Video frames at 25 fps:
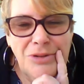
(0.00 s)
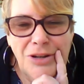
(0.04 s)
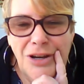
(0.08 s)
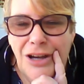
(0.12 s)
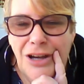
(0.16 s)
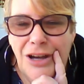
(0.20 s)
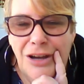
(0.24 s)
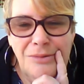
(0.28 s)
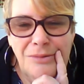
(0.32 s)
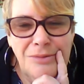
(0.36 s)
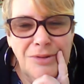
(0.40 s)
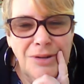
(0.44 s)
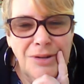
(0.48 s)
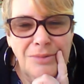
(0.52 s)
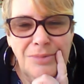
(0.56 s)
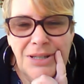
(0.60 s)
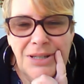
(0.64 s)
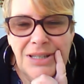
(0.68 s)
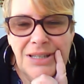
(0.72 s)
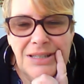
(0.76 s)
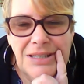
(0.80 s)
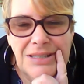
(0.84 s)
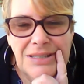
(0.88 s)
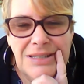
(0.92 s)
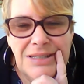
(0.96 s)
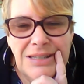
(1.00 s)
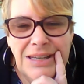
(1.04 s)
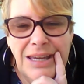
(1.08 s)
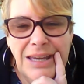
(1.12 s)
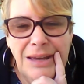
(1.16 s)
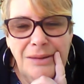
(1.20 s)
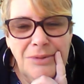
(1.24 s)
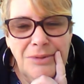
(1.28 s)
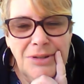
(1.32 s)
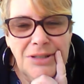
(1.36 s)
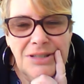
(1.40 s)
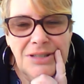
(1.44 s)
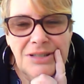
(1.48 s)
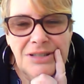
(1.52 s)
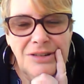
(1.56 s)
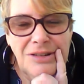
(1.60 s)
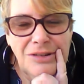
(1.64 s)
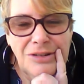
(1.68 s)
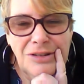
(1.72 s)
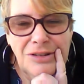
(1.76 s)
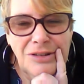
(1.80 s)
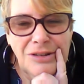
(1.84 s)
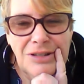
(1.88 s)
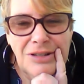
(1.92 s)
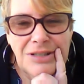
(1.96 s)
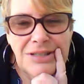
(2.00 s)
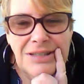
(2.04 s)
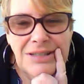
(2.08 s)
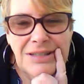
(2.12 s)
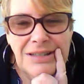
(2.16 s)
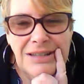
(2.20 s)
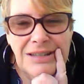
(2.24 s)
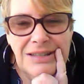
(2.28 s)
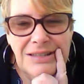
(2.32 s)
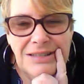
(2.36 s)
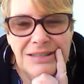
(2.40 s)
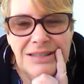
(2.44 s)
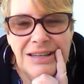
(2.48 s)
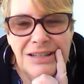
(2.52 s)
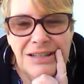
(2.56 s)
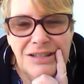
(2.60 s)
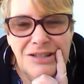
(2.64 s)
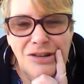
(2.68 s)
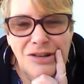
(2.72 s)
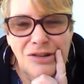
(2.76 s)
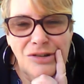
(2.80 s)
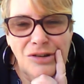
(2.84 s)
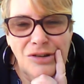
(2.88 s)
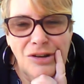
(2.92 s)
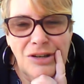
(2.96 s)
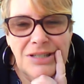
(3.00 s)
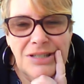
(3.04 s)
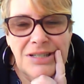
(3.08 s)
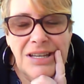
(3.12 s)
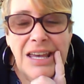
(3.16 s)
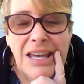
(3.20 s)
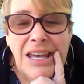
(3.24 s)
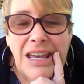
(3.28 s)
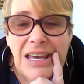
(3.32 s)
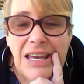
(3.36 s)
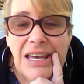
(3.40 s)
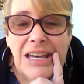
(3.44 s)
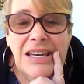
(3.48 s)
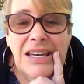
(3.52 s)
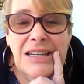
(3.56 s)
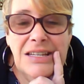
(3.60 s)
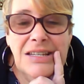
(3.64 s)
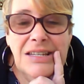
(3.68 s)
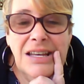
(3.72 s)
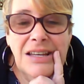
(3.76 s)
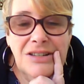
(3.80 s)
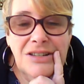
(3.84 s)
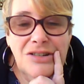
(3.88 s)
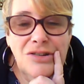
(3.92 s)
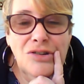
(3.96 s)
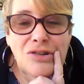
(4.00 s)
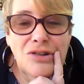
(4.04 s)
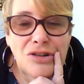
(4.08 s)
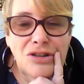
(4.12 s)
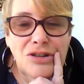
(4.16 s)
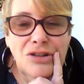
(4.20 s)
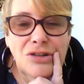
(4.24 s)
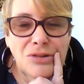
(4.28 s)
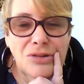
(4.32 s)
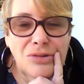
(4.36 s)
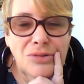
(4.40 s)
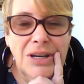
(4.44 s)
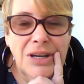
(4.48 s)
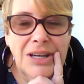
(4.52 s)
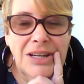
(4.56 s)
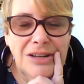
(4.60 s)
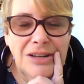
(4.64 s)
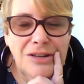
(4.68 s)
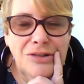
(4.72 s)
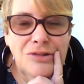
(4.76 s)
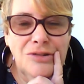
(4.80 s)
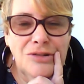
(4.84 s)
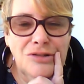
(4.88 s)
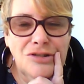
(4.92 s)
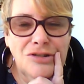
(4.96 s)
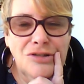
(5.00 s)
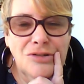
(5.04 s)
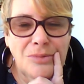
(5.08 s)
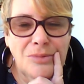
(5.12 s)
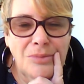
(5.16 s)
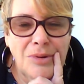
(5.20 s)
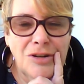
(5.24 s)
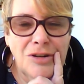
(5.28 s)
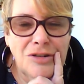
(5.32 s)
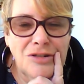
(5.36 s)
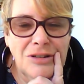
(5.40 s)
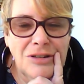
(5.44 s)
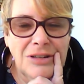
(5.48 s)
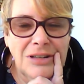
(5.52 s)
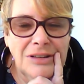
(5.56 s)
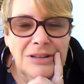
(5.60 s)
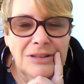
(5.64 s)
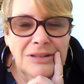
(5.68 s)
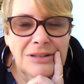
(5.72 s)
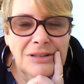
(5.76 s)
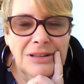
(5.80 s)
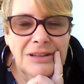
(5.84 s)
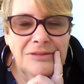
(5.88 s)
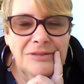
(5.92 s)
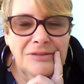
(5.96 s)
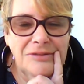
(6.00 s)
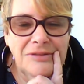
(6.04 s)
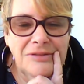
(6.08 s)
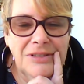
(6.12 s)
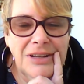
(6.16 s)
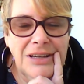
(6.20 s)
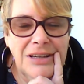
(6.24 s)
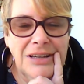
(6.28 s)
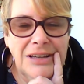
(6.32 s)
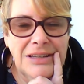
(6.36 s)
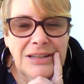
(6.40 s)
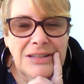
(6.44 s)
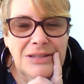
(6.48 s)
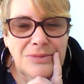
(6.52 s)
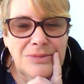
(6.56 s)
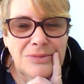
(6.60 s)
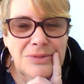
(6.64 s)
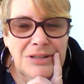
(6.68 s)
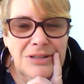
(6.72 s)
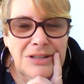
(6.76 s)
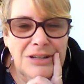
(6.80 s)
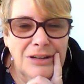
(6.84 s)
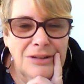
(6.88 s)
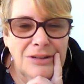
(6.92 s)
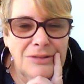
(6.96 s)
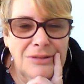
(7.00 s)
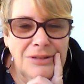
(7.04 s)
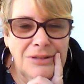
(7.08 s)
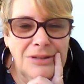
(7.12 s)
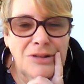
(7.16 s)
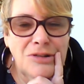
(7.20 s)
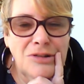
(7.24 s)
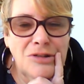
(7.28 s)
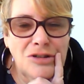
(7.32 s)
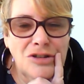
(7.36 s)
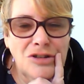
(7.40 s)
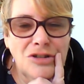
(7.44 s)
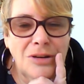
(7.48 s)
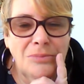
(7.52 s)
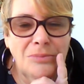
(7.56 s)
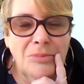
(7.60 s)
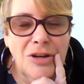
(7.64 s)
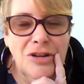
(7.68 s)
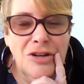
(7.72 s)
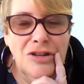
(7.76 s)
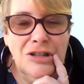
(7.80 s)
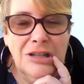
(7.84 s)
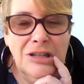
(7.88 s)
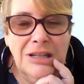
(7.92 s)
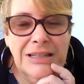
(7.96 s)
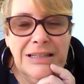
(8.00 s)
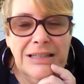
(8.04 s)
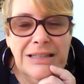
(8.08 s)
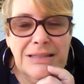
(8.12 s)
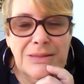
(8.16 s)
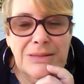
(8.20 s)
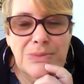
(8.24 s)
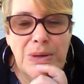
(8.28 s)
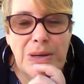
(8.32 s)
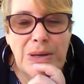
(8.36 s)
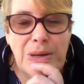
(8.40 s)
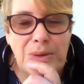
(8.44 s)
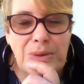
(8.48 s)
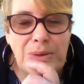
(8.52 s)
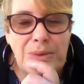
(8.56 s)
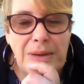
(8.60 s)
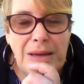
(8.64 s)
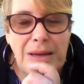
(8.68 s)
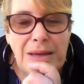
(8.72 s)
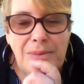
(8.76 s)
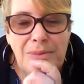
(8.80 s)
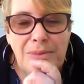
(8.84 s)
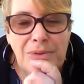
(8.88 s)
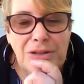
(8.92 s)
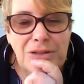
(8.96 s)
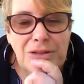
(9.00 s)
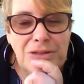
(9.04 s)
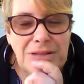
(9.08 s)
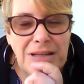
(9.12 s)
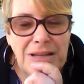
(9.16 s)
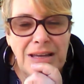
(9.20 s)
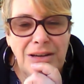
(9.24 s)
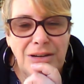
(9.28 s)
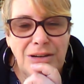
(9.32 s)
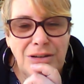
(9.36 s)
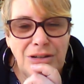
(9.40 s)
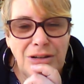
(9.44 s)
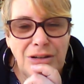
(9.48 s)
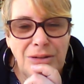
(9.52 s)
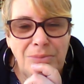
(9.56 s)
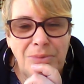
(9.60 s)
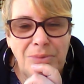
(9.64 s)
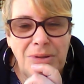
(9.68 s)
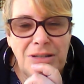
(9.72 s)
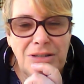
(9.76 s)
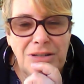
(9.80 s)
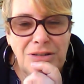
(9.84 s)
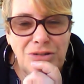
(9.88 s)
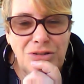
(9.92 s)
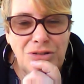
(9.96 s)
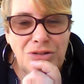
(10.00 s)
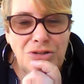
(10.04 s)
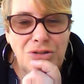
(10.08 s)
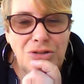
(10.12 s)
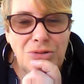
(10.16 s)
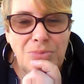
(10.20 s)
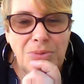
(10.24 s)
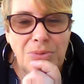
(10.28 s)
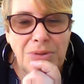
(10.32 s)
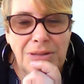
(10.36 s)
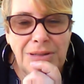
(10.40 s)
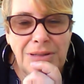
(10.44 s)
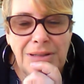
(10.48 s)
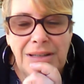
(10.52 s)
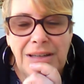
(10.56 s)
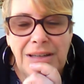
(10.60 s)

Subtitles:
I hope nobody gets scammed. It's not a nice, as I say, it's not nice. It does hurt you, and it hurts your emotional, and as you know, it hurts you emotionally as well, because how could I have been so stupid?